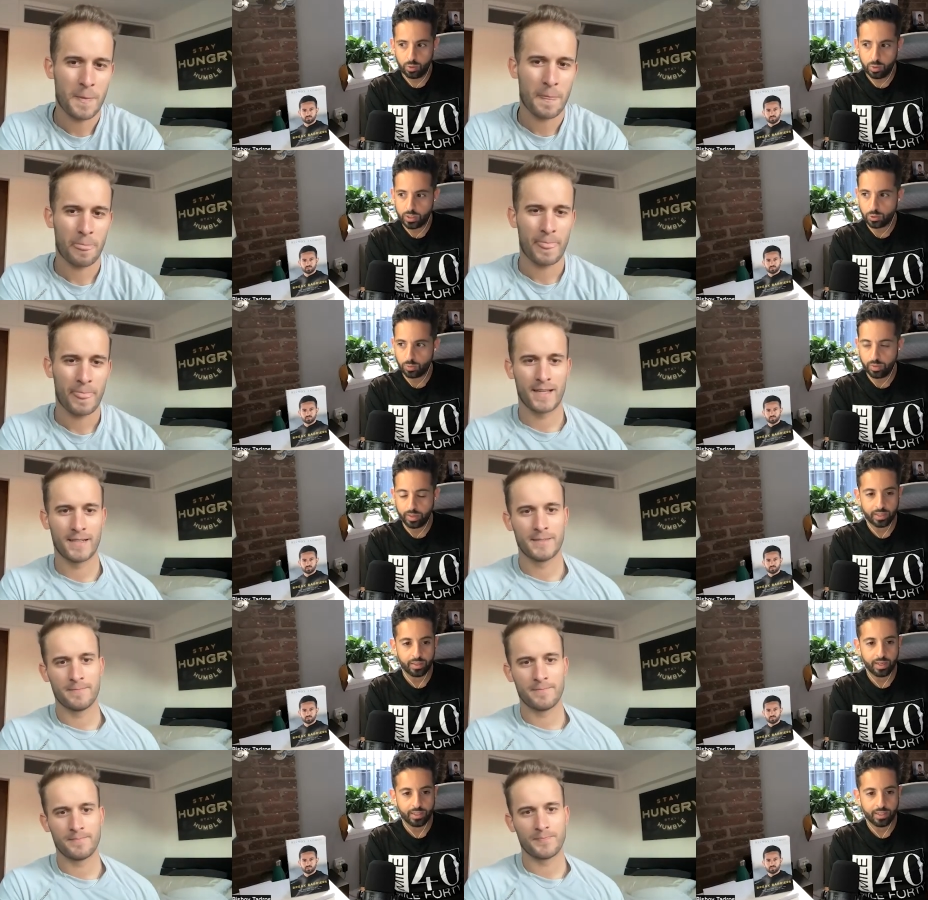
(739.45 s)
Speaker 1: who is
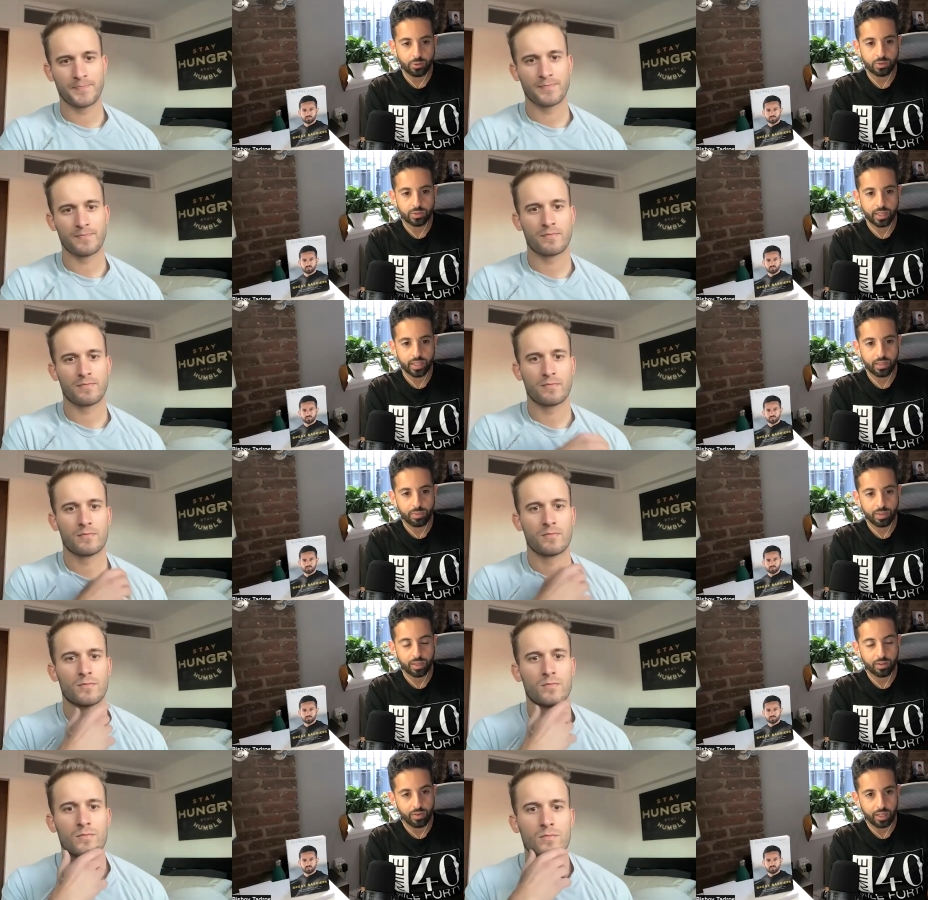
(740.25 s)
recognized, who's got a
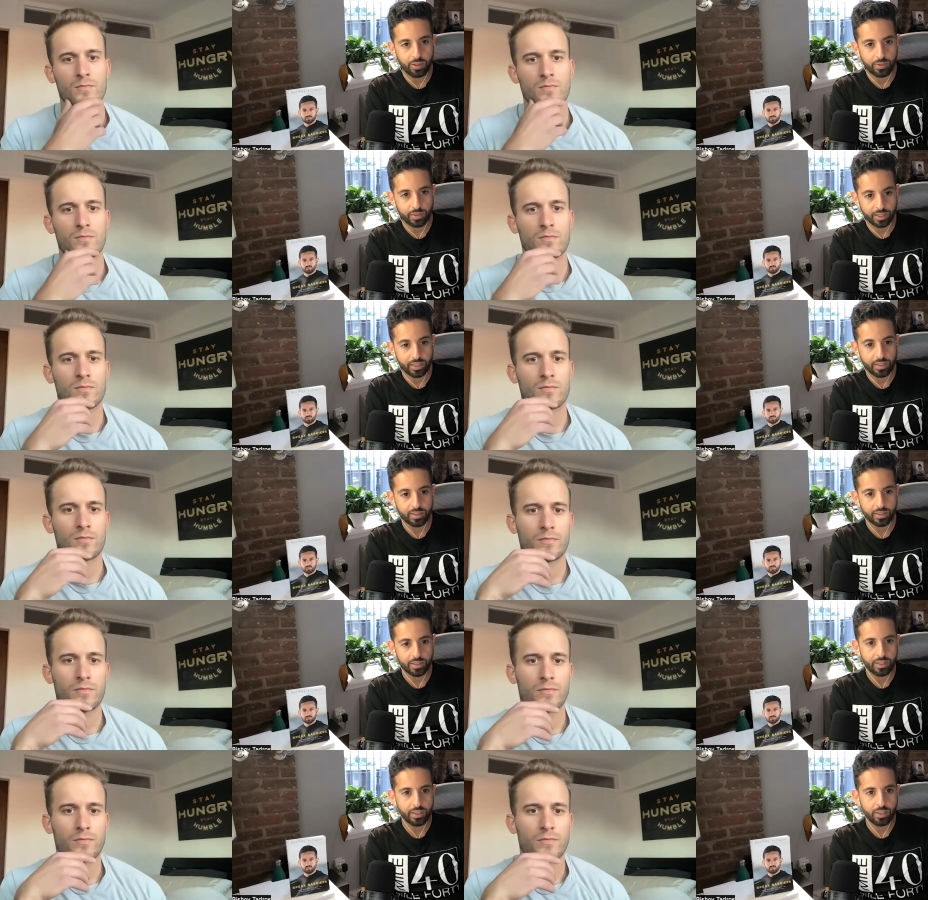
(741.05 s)
big following
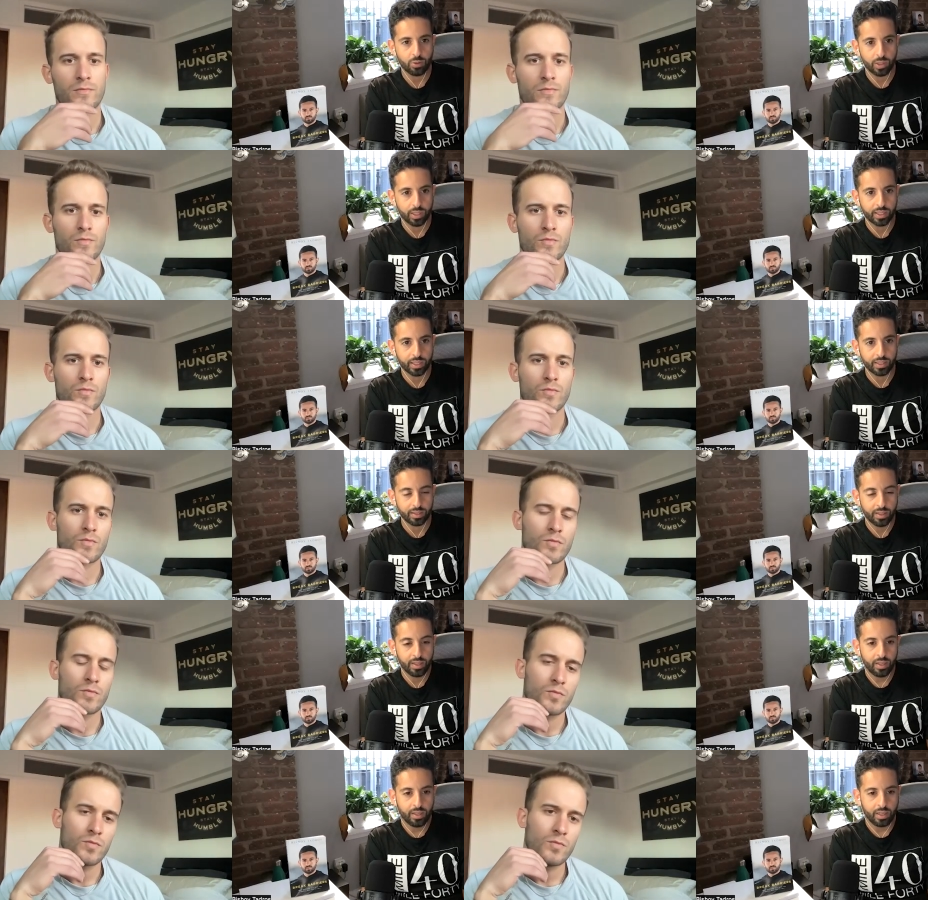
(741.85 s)
here in New York
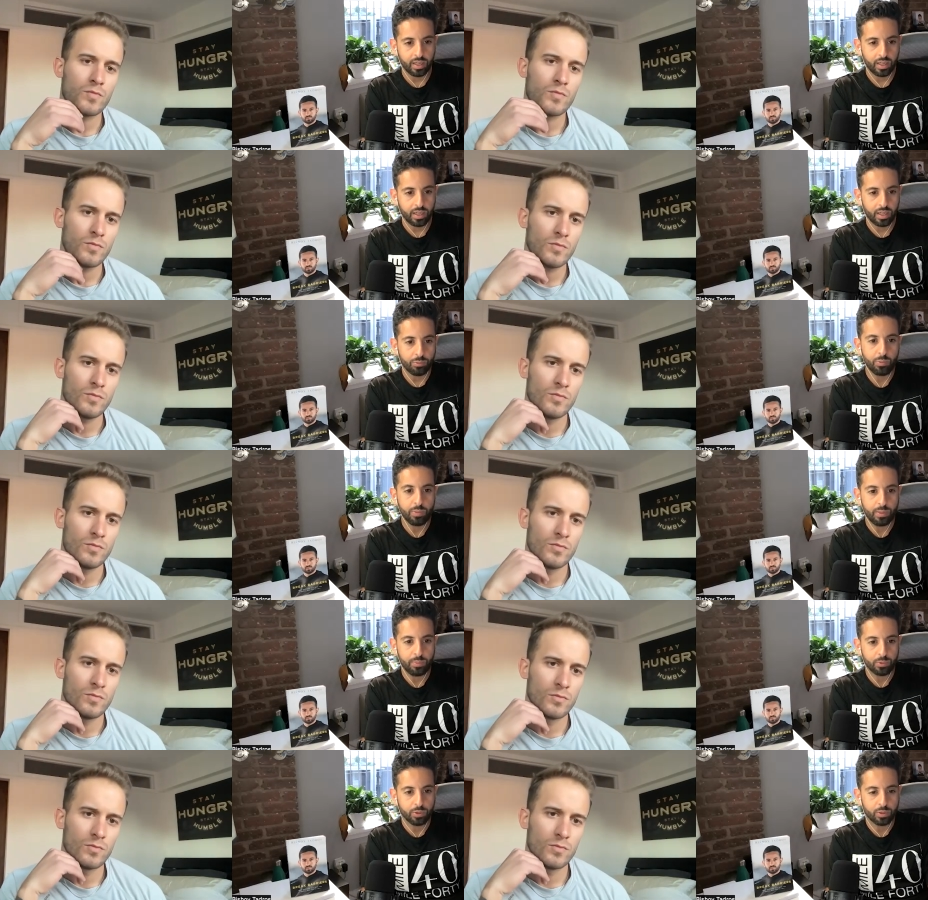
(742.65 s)
and um, who
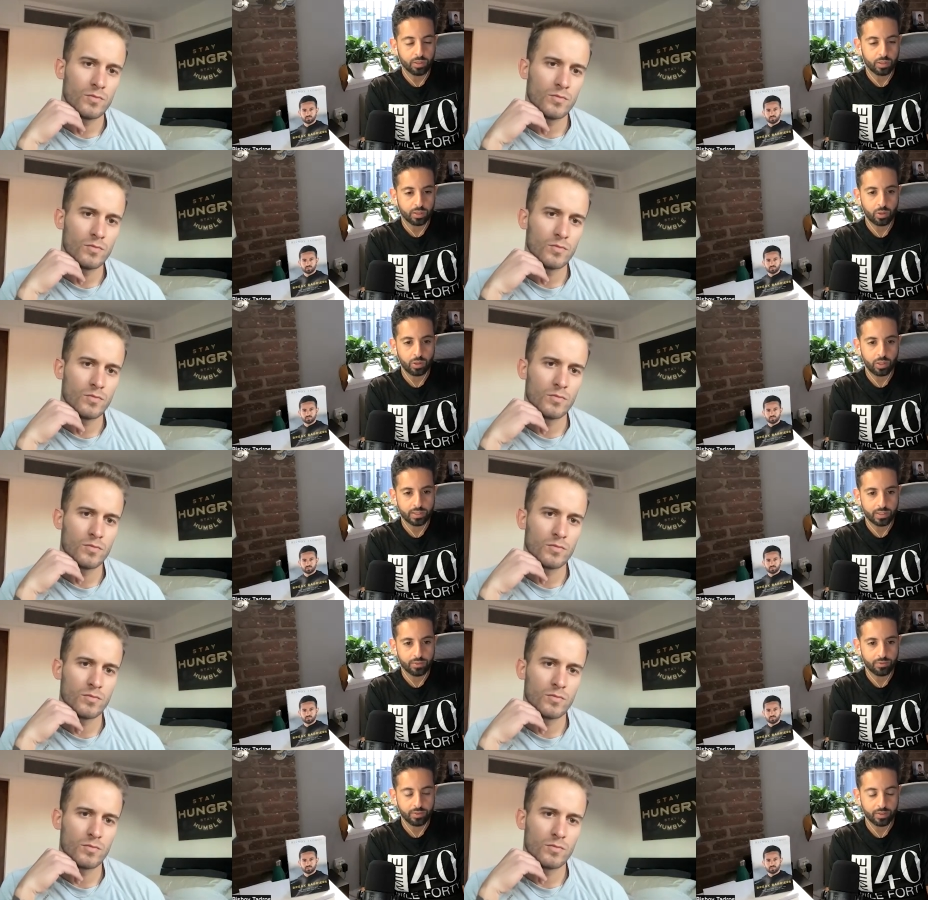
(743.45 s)
people
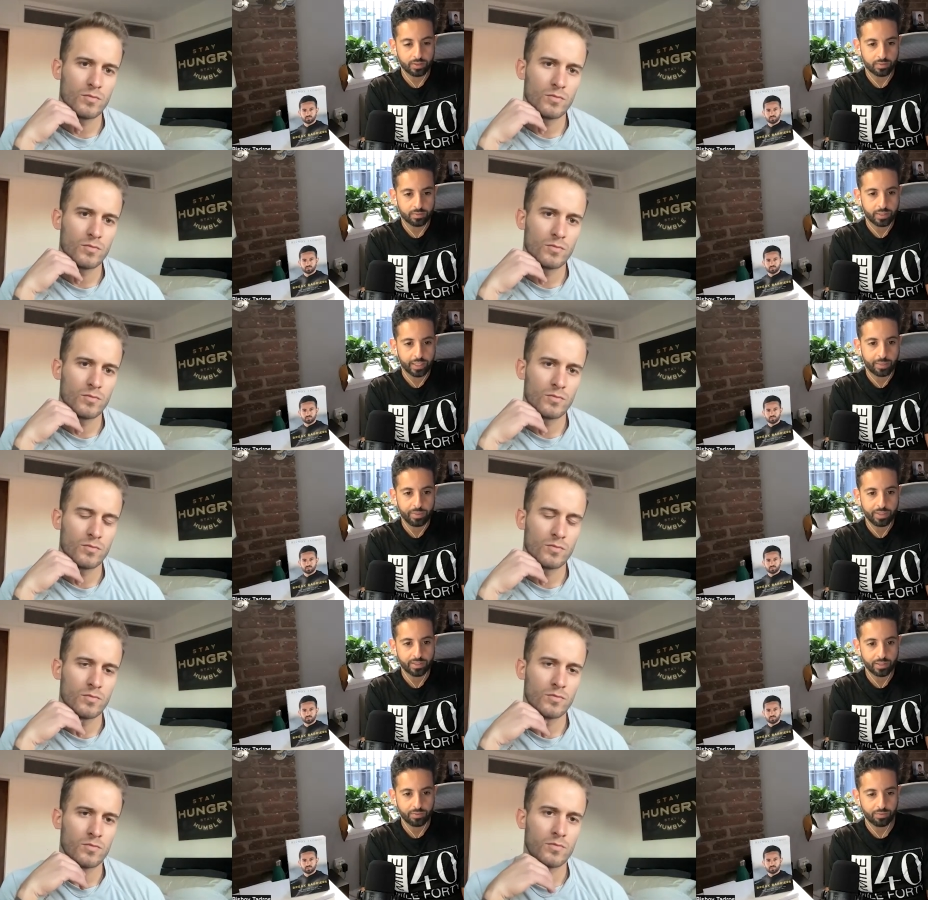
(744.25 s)
across different
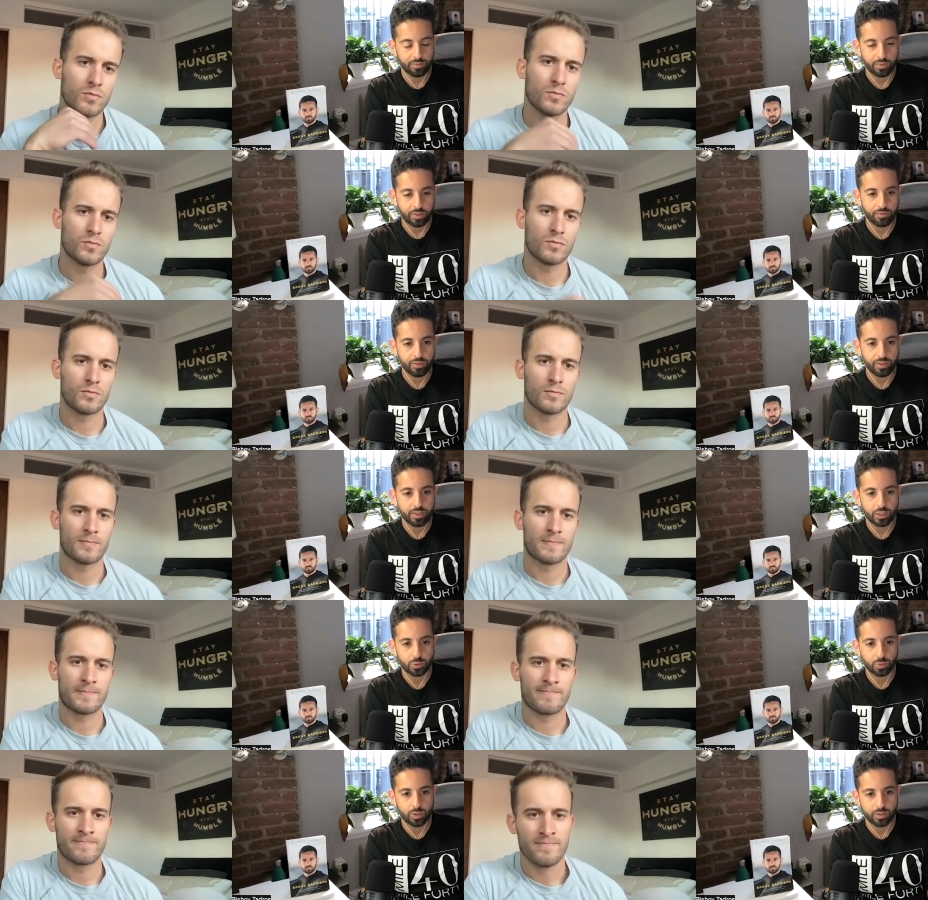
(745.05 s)
segments of the
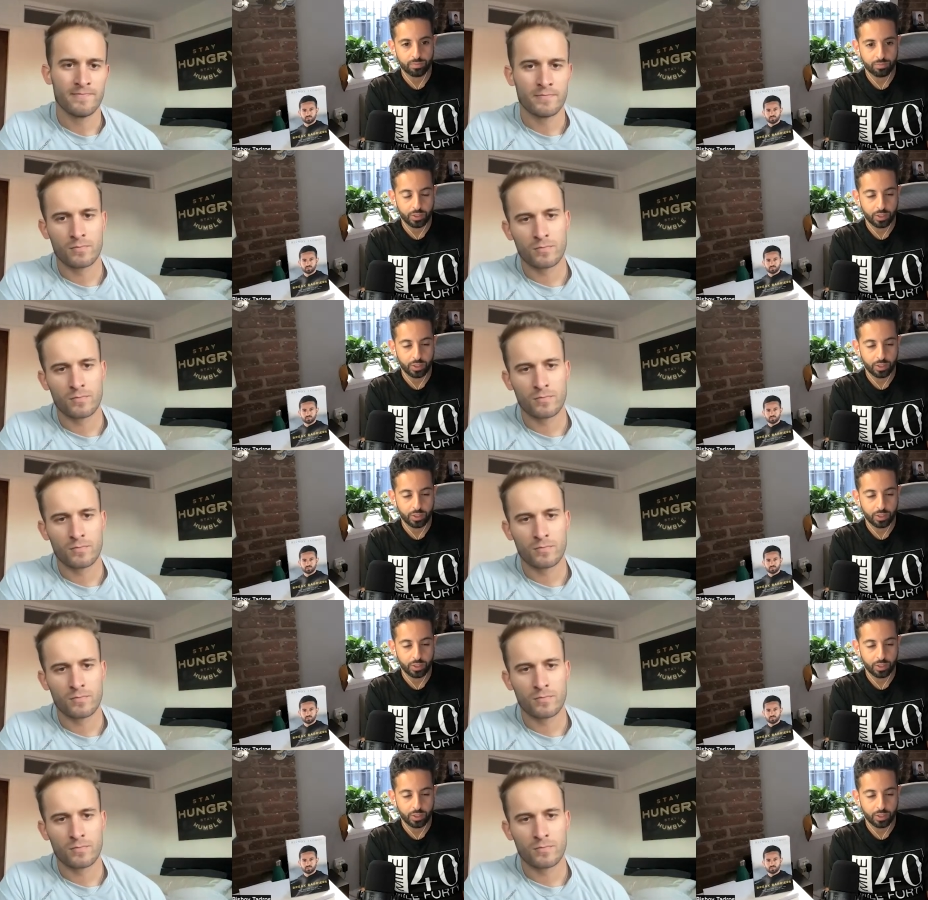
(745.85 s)
fitness world,